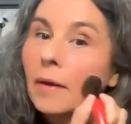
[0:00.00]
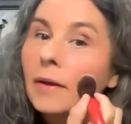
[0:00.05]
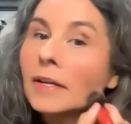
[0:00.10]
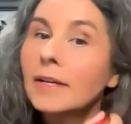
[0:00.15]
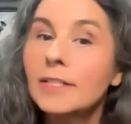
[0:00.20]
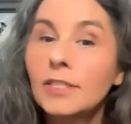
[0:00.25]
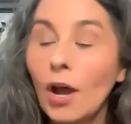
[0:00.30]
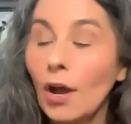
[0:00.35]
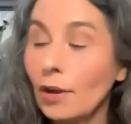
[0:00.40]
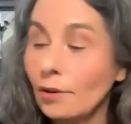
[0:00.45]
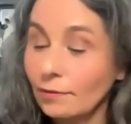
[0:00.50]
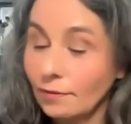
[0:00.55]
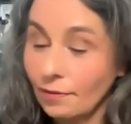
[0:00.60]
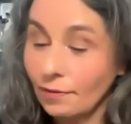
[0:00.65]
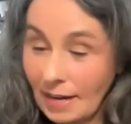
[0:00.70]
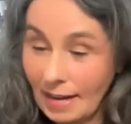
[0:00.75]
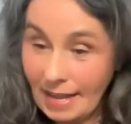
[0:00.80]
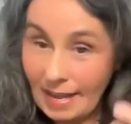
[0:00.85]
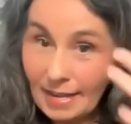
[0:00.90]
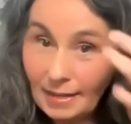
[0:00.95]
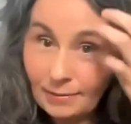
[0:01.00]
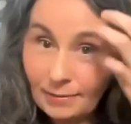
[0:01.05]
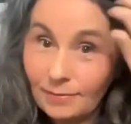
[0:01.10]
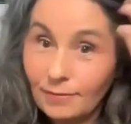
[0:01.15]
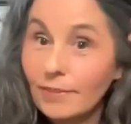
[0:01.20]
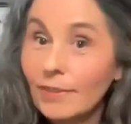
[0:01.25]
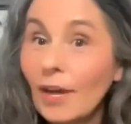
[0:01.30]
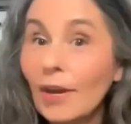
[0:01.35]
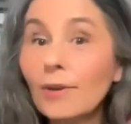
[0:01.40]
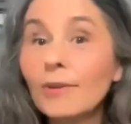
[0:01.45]
So hopefully,
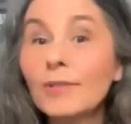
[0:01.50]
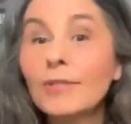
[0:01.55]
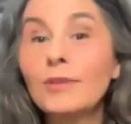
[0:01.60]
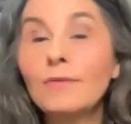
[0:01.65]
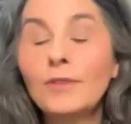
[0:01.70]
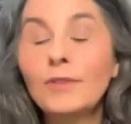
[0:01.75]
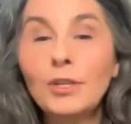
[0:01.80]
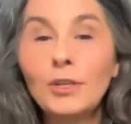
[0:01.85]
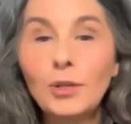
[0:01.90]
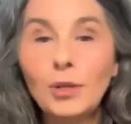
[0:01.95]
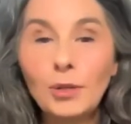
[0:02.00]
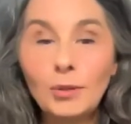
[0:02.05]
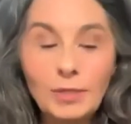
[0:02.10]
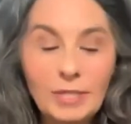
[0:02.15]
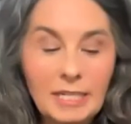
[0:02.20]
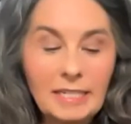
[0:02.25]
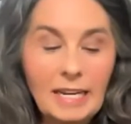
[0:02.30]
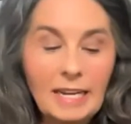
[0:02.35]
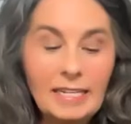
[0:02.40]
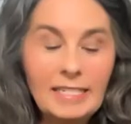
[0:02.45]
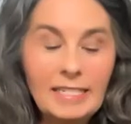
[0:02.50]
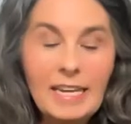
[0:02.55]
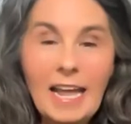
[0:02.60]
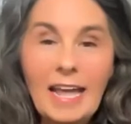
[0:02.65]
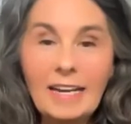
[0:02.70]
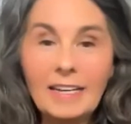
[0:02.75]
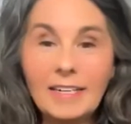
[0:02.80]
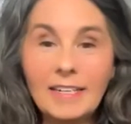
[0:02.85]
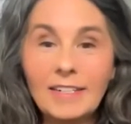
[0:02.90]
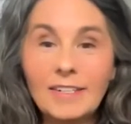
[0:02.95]
for those of you who didn't
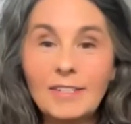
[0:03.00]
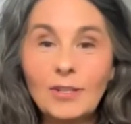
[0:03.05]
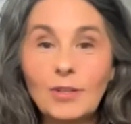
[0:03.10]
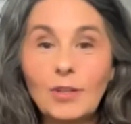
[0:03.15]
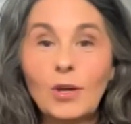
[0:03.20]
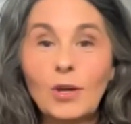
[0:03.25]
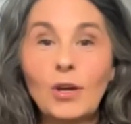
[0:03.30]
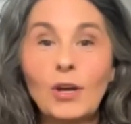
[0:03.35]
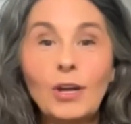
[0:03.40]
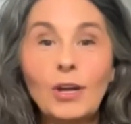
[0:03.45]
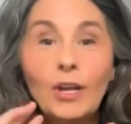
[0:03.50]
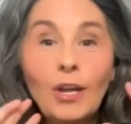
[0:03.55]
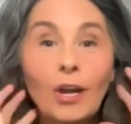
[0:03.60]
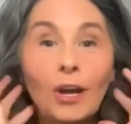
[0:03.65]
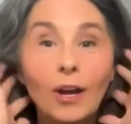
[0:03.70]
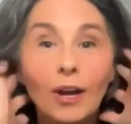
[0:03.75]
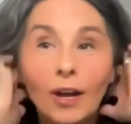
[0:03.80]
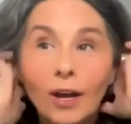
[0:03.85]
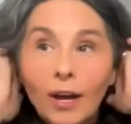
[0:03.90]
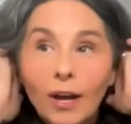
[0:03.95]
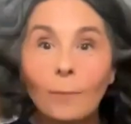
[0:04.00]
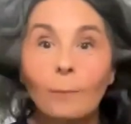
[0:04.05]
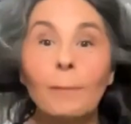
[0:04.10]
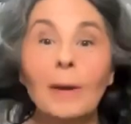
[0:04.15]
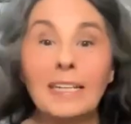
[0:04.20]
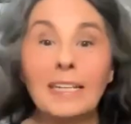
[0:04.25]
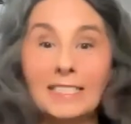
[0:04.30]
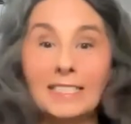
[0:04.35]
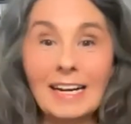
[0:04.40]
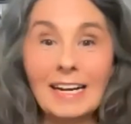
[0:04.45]
attend the
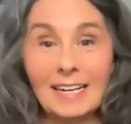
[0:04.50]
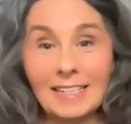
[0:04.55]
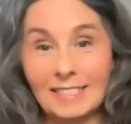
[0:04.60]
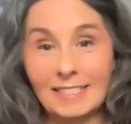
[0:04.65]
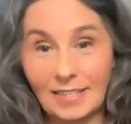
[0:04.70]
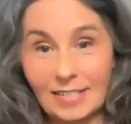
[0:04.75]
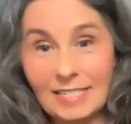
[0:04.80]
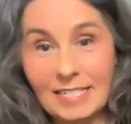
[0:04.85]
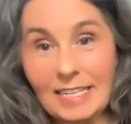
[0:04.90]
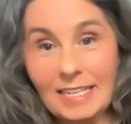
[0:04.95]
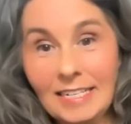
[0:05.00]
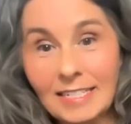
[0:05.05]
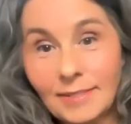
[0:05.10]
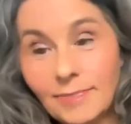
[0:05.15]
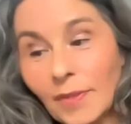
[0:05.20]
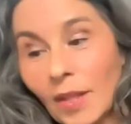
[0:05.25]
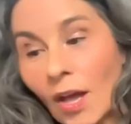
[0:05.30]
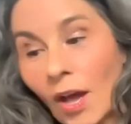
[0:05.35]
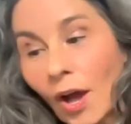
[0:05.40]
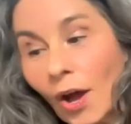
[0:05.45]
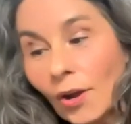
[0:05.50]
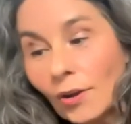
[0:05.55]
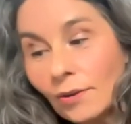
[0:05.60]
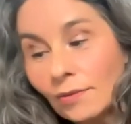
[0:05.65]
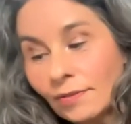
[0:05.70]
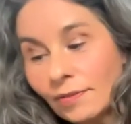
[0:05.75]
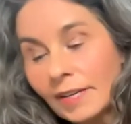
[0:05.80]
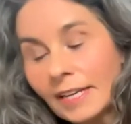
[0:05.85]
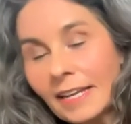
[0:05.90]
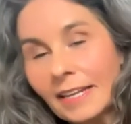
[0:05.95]
masterclass that I did,
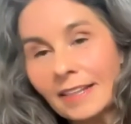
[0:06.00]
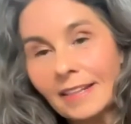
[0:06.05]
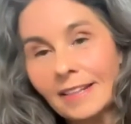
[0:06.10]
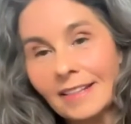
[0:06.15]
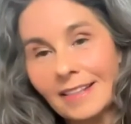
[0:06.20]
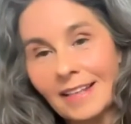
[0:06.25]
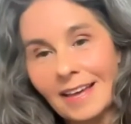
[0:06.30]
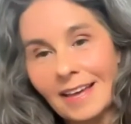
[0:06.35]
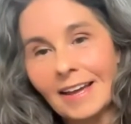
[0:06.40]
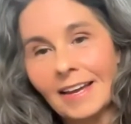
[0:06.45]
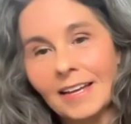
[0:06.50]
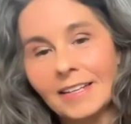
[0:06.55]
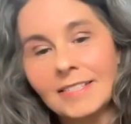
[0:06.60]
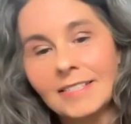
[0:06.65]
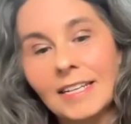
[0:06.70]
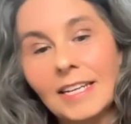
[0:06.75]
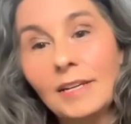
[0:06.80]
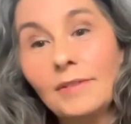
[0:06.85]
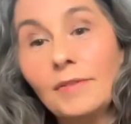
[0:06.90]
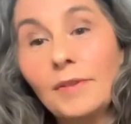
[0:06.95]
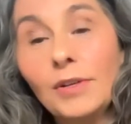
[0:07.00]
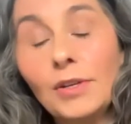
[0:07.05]
hopefully that has given